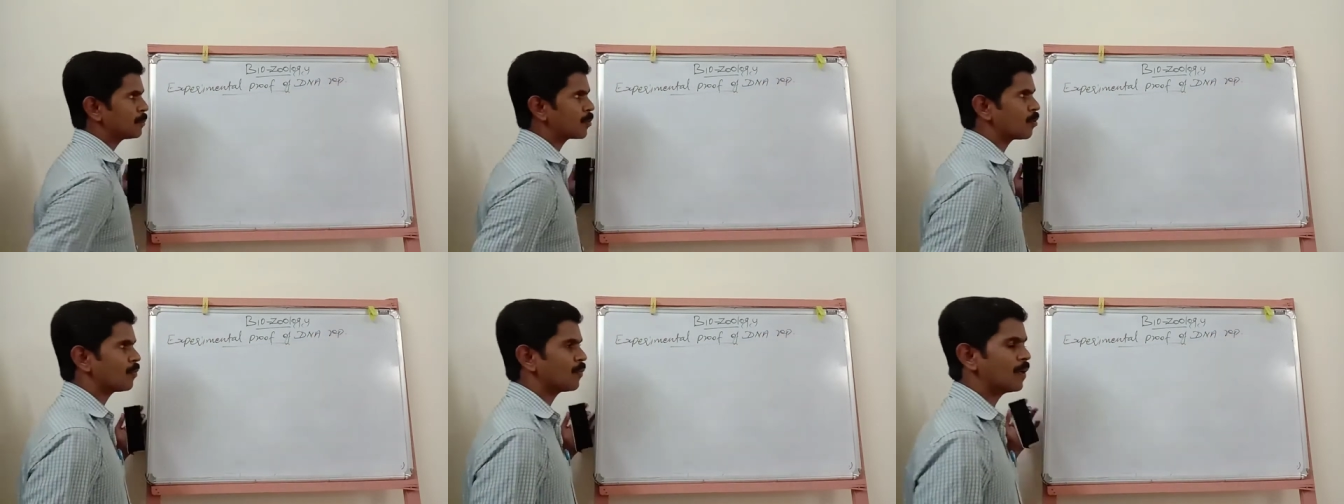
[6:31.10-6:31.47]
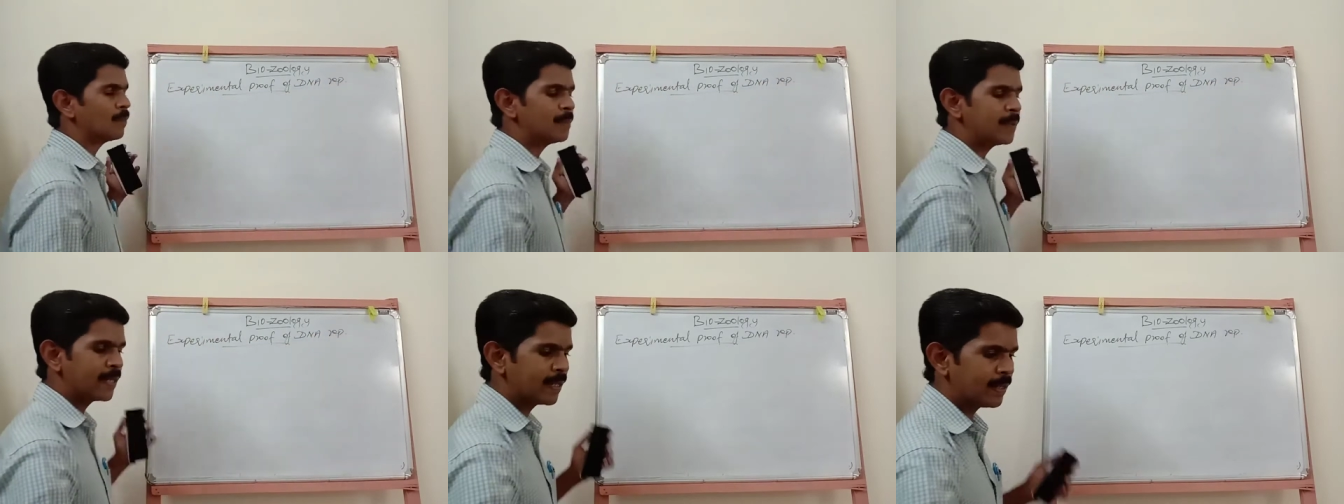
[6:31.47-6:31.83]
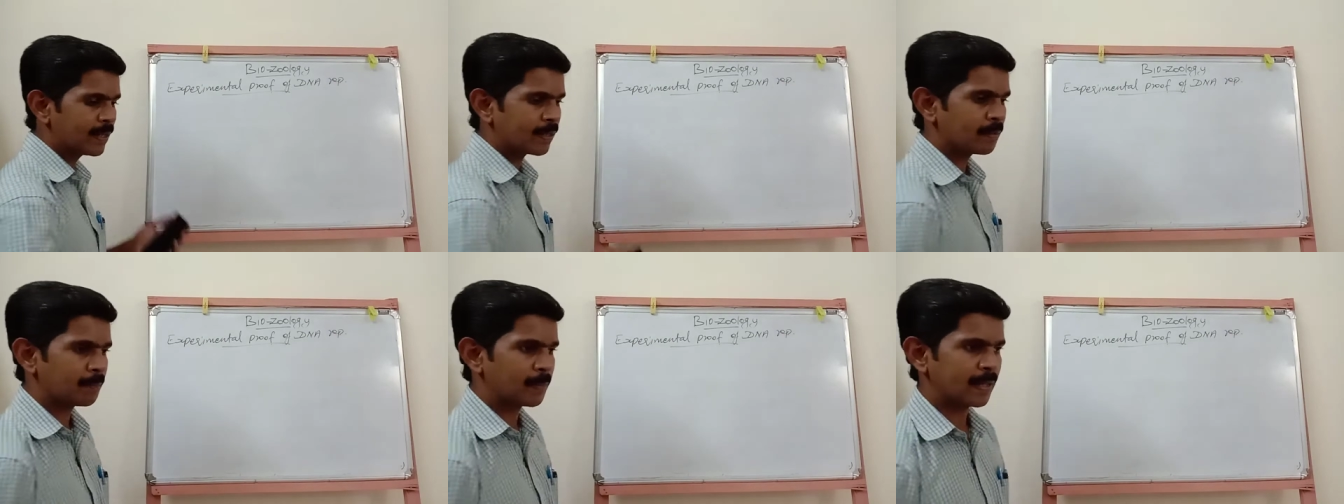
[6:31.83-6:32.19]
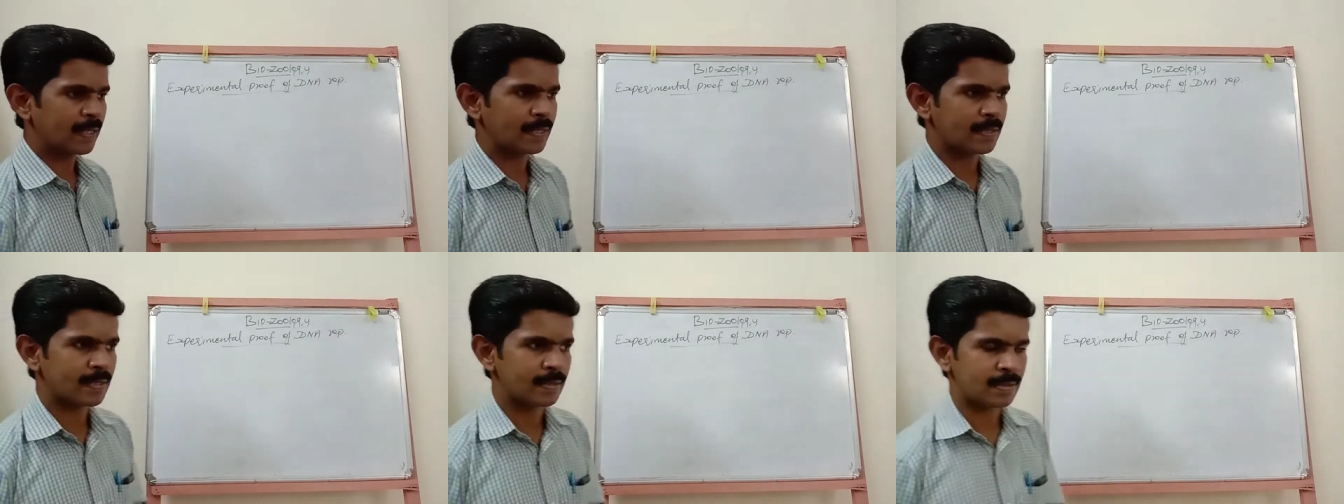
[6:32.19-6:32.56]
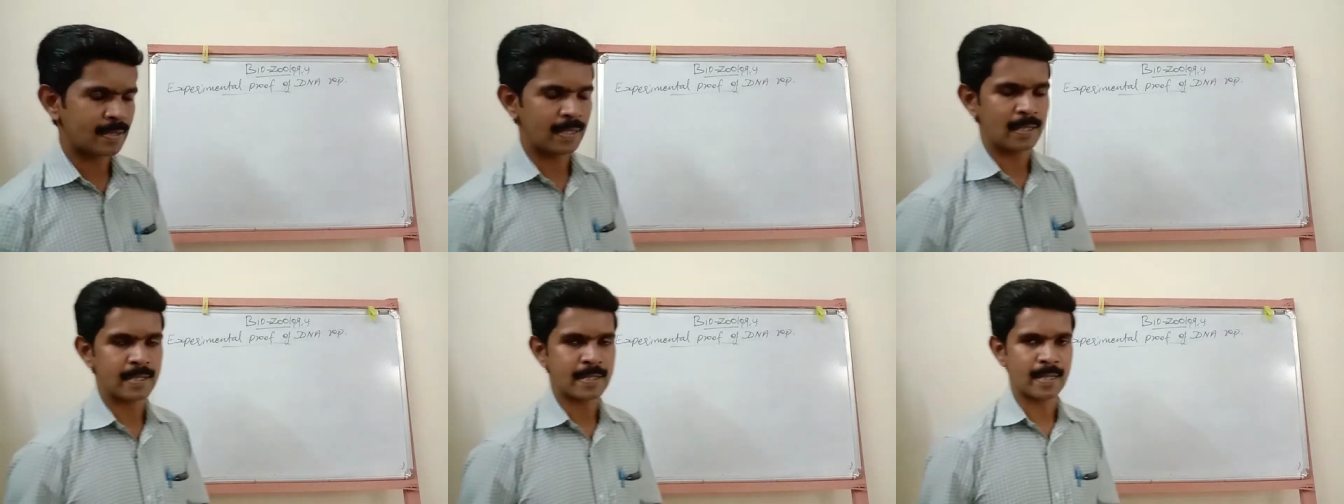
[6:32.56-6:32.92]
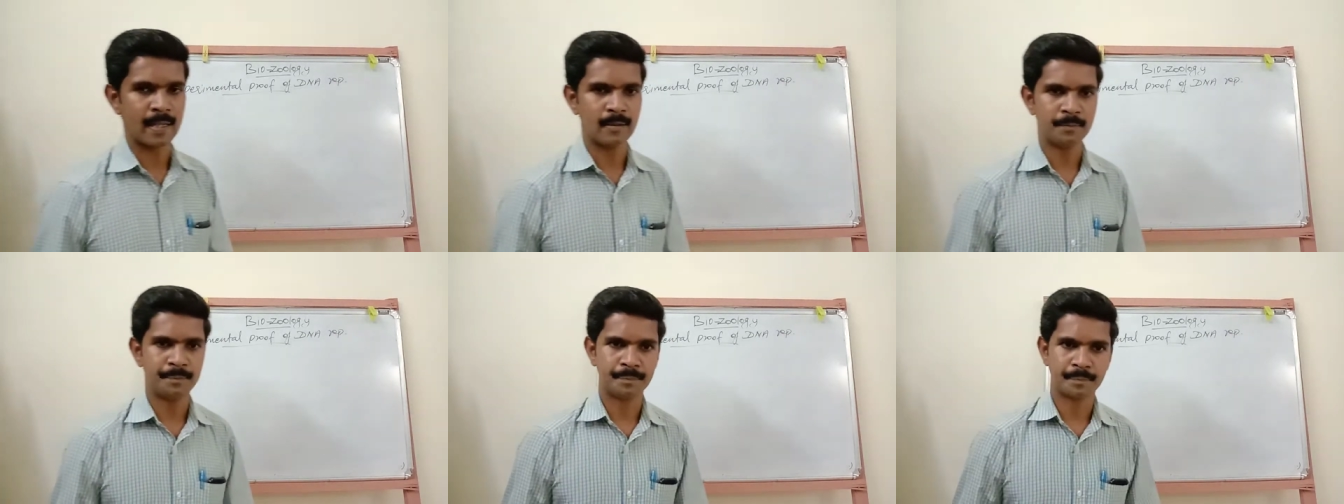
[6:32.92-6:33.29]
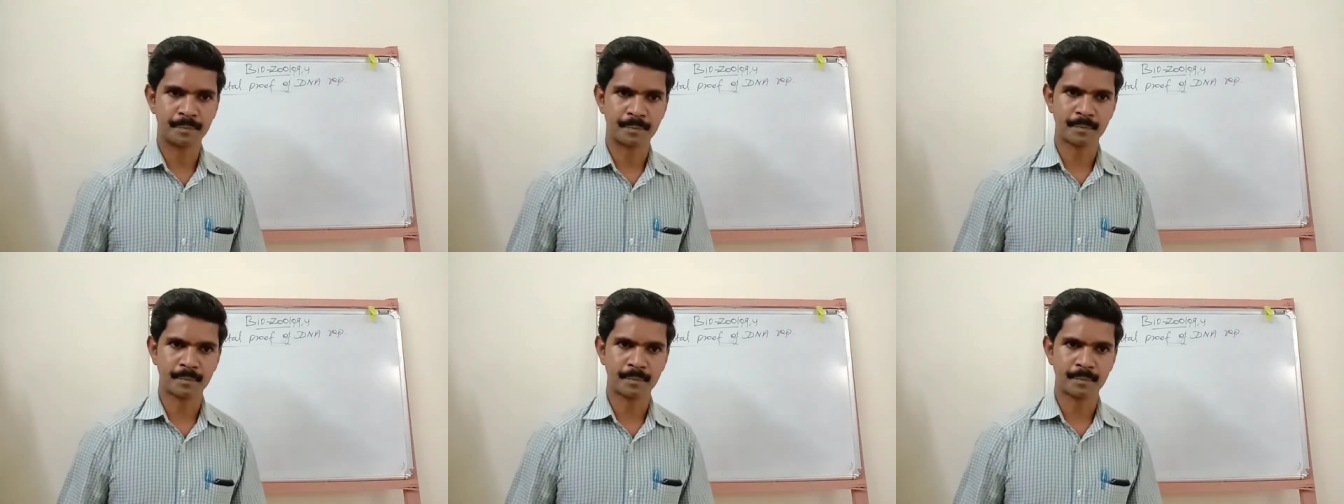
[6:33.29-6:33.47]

proof of DNA replication. See, listen.